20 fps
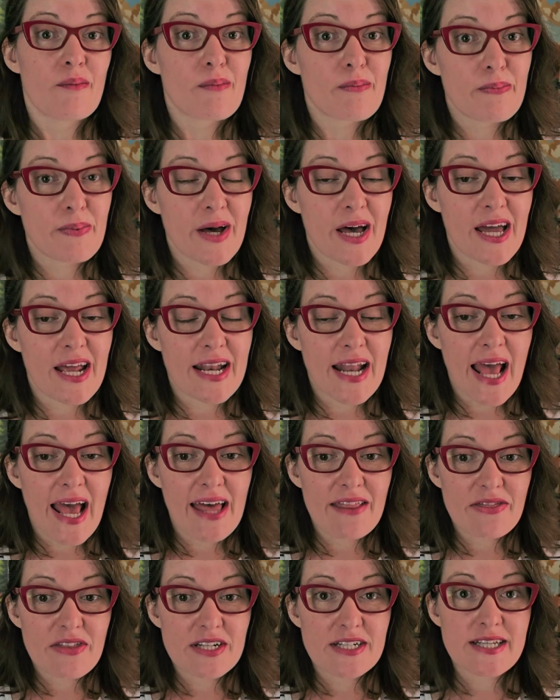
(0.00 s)
But
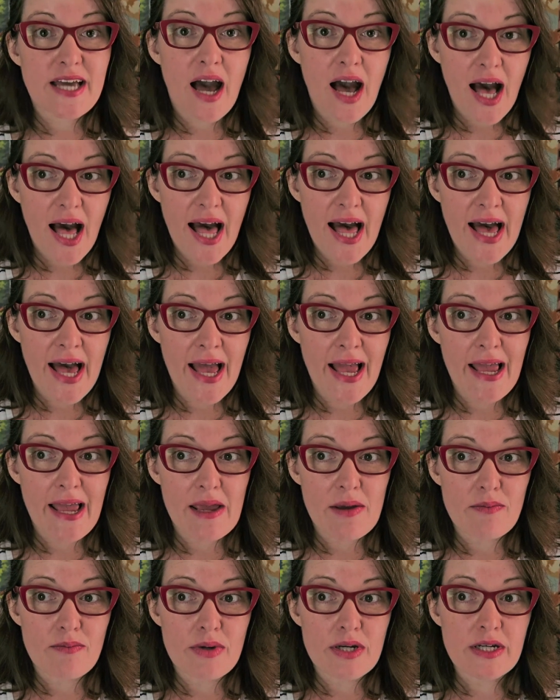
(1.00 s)
at the
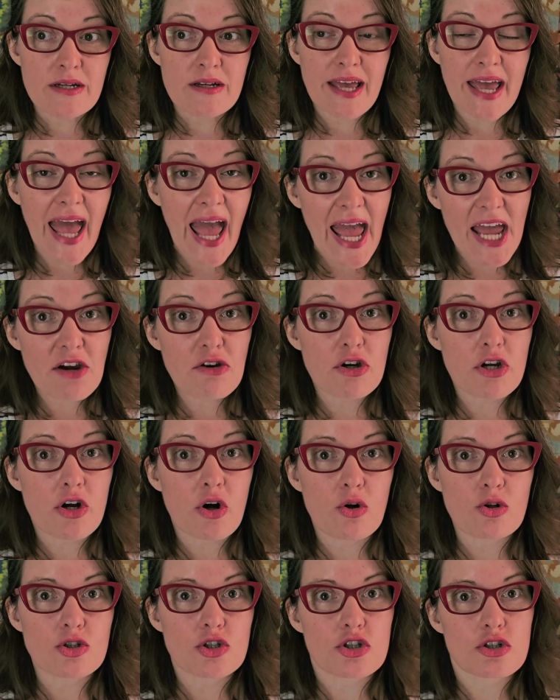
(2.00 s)
time,
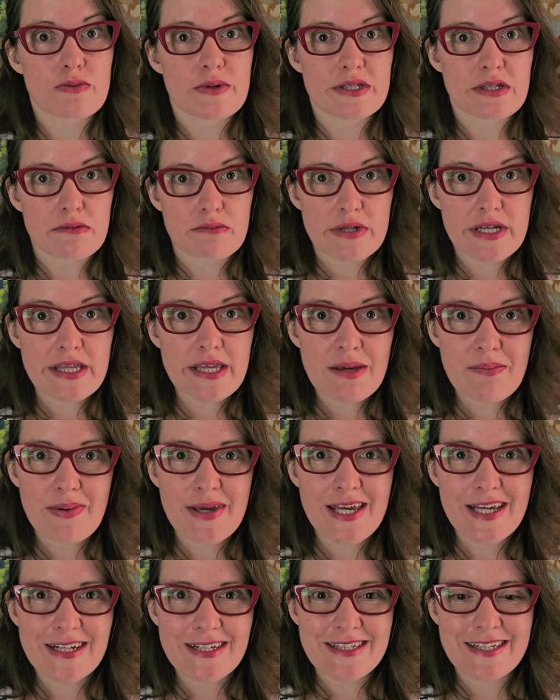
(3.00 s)
agriculture was a really
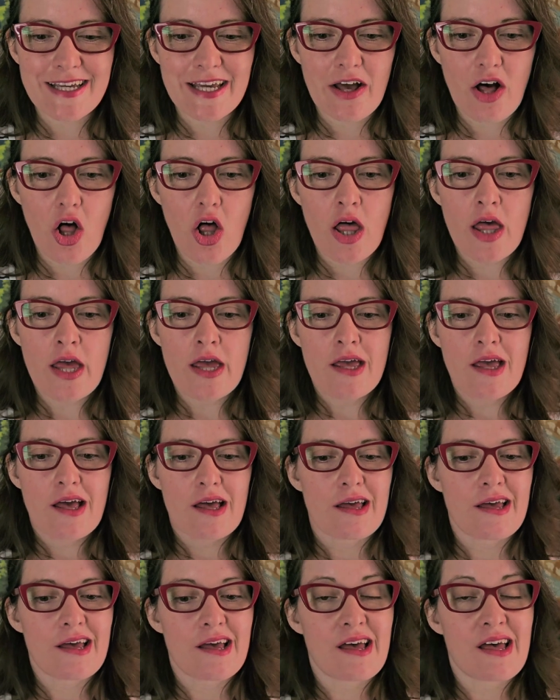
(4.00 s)
big deal.
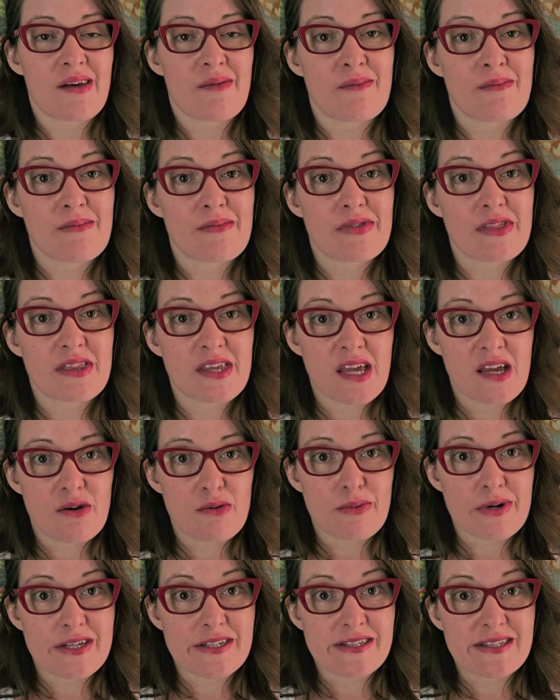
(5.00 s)
There
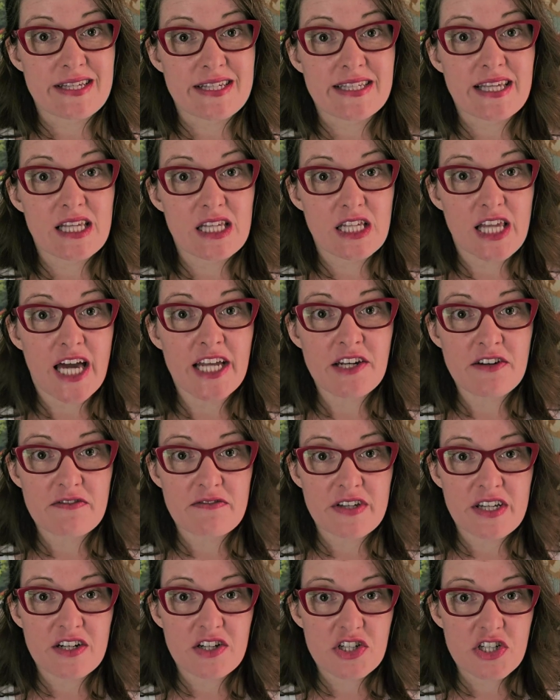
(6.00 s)
was this
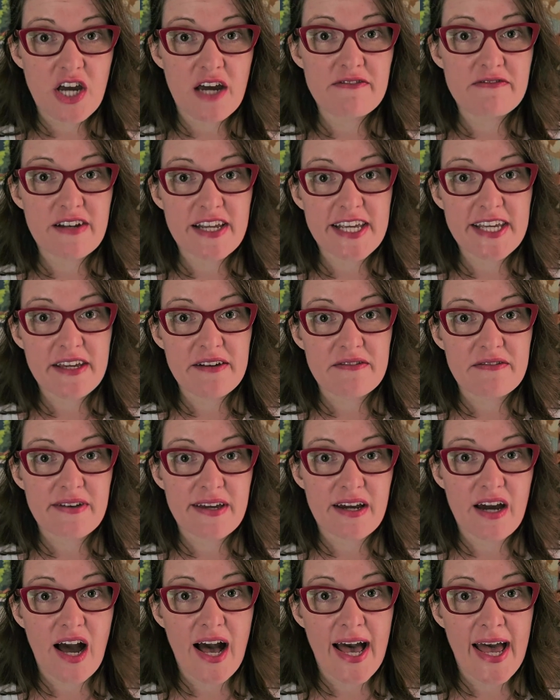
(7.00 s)
Landwirtschaftliche
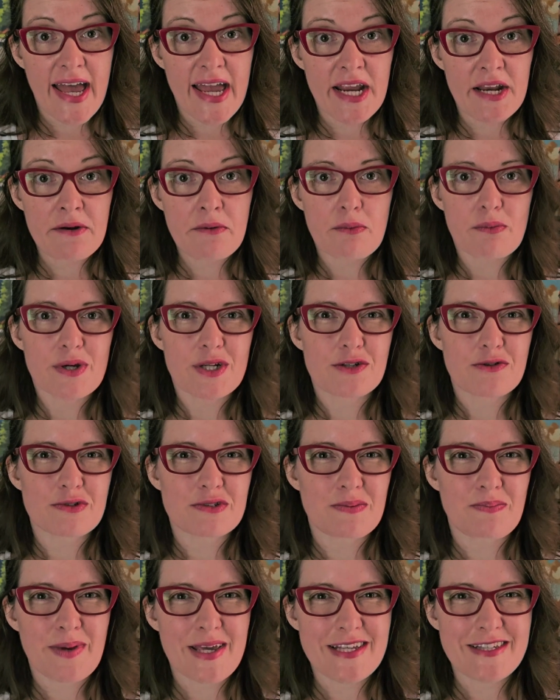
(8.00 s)
Verein, which
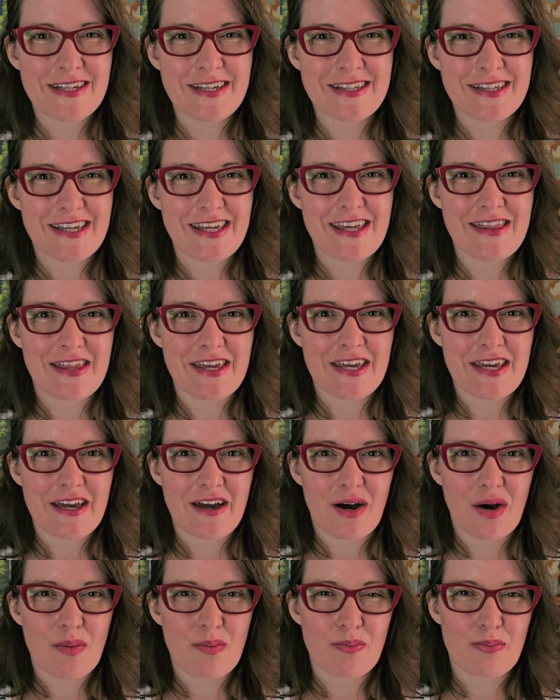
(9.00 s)
was basically
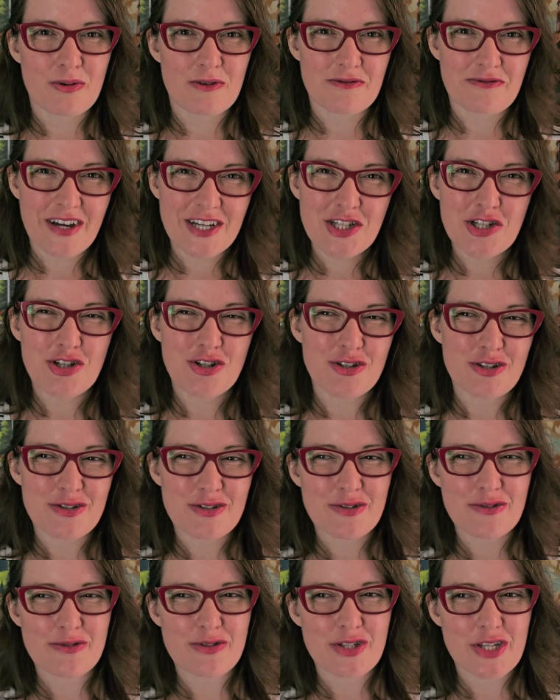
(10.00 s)
the professional
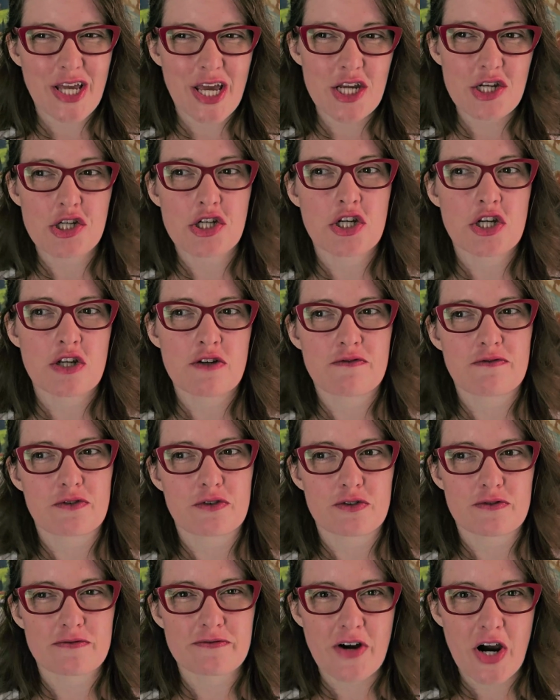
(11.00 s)
association
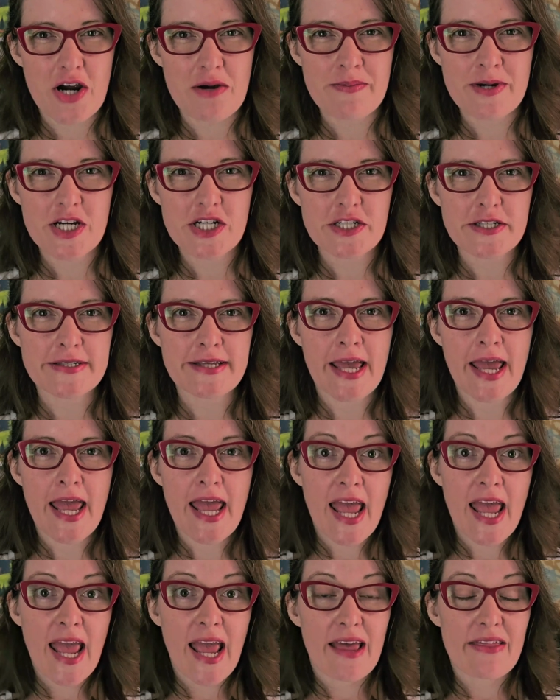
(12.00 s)
for farmers.
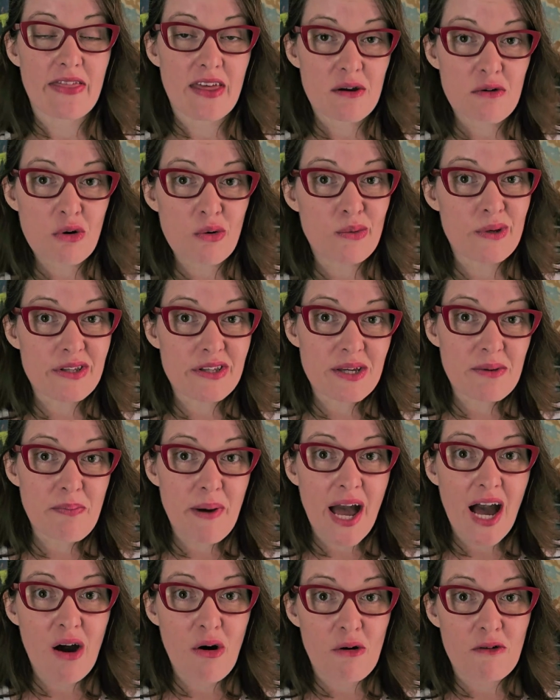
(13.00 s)
They were really
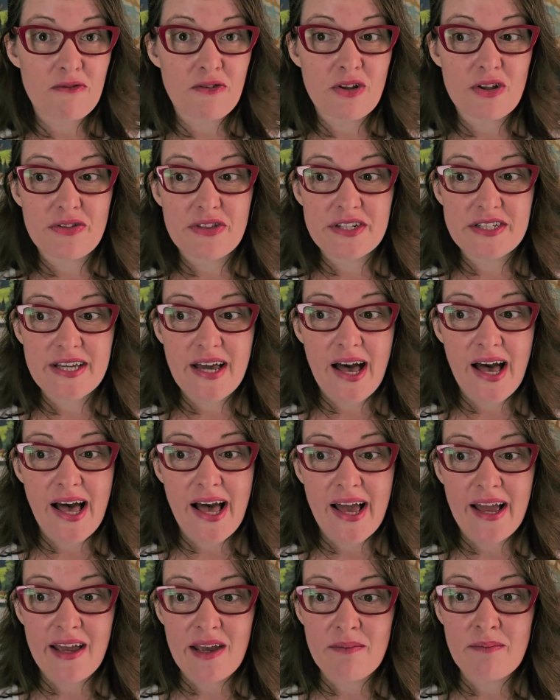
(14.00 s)
powerful at the
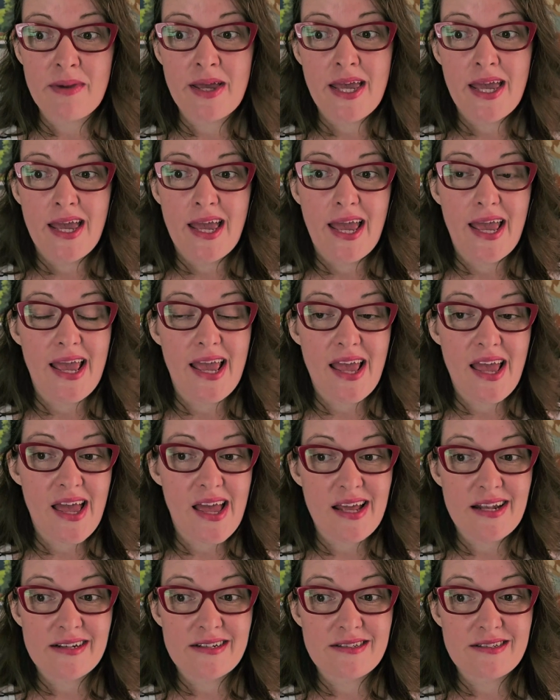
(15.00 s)
time,
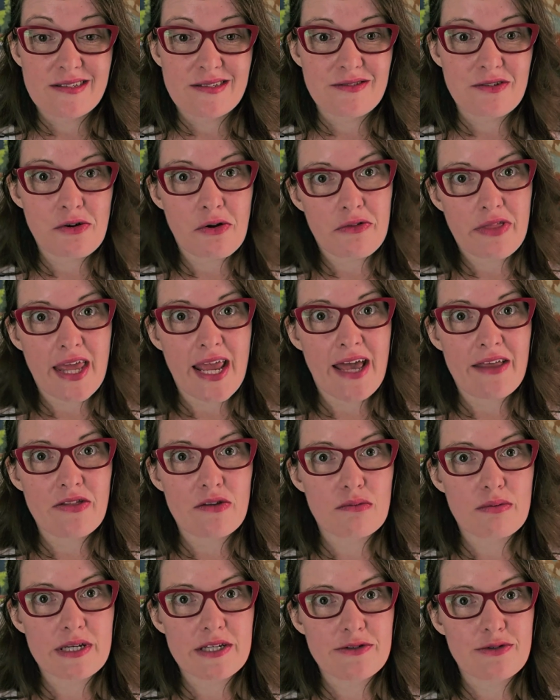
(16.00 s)
And, they had
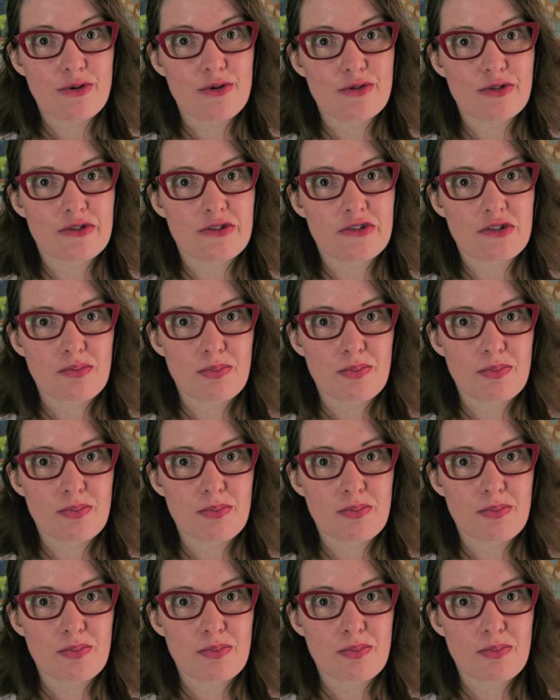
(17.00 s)
the resources to